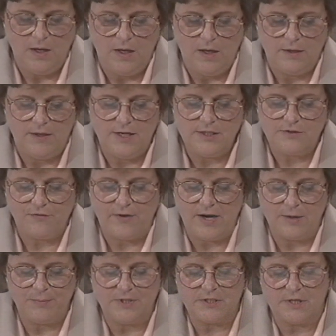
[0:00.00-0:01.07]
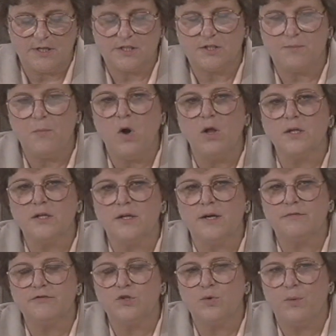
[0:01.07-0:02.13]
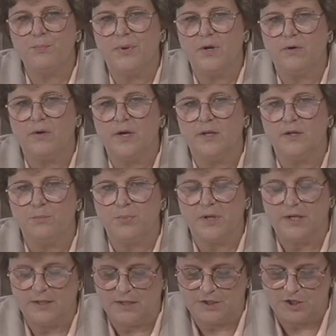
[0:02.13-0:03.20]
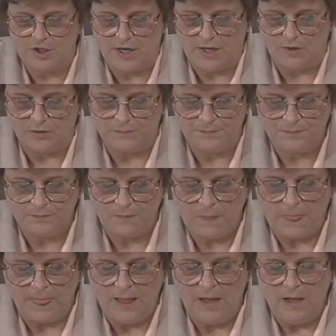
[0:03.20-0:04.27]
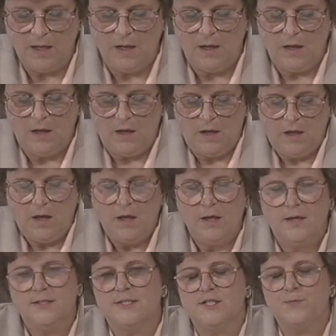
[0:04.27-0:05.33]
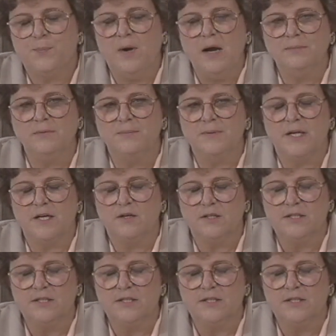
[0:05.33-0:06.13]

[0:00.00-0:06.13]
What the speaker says: These fragments are small enough to appear in the platelet channel. This is probably a good